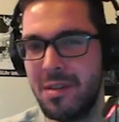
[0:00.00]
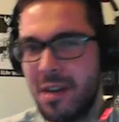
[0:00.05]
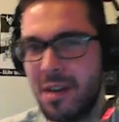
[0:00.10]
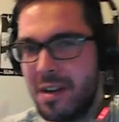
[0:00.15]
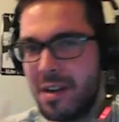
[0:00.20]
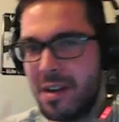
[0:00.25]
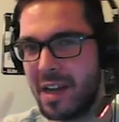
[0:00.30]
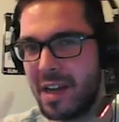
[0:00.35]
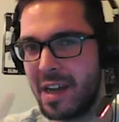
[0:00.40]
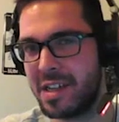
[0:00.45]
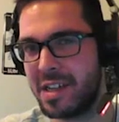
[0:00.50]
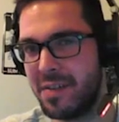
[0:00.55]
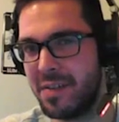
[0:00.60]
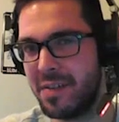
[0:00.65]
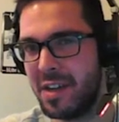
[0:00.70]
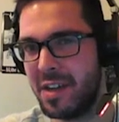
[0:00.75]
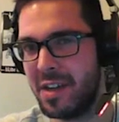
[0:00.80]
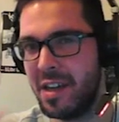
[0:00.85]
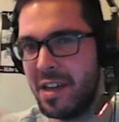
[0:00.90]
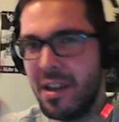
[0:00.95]

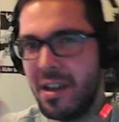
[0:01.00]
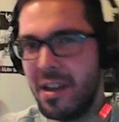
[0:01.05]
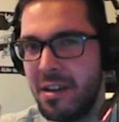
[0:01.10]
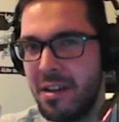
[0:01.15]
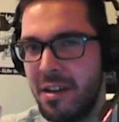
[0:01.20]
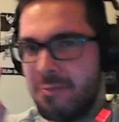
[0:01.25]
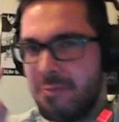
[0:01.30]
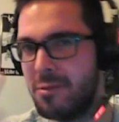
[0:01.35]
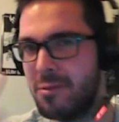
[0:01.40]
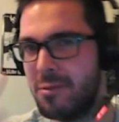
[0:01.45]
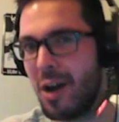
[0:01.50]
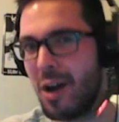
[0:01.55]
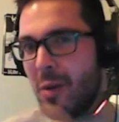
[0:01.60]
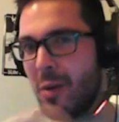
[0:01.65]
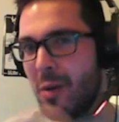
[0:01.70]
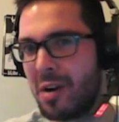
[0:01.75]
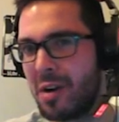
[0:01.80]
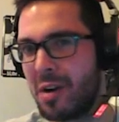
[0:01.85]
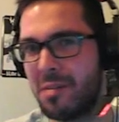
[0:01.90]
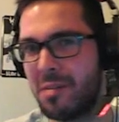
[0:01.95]
Negativity, not
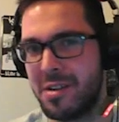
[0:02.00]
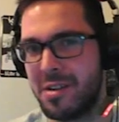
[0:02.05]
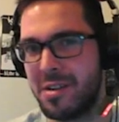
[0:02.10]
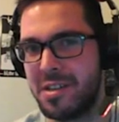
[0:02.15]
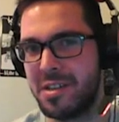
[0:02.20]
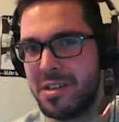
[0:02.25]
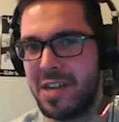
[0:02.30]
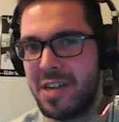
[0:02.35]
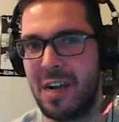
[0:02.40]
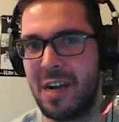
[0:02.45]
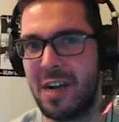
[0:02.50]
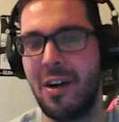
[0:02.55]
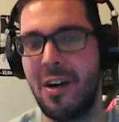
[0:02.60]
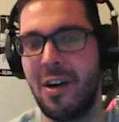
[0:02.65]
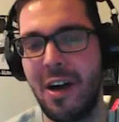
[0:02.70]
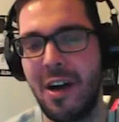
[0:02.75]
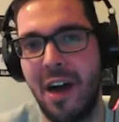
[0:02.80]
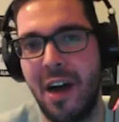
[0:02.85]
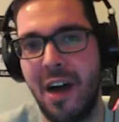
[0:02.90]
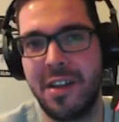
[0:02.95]
welcome on this channel.
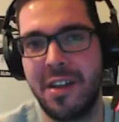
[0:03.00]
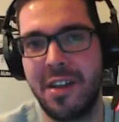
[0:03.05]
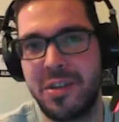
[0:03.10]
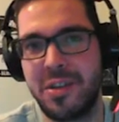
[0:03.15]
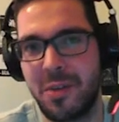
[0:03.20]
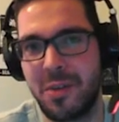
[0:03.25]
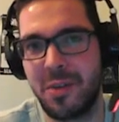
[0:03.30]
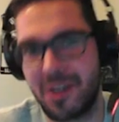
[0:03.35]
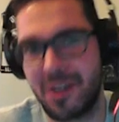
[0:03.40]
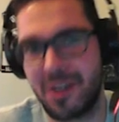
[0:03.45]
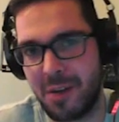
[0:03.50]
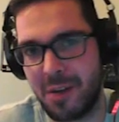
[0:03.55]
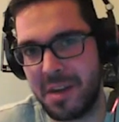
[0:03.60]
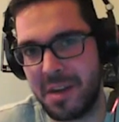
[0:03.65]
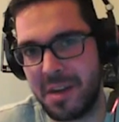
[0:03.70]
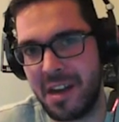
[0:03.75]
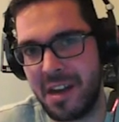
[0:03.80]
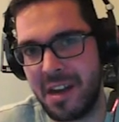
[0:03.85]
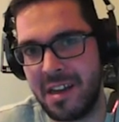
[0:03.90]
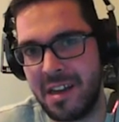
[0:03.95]
Unless you want to call me
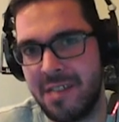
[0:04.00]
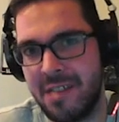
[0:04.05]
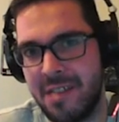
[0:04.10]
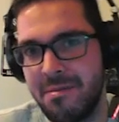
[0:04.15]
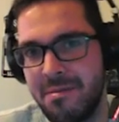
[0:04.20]
an idiot,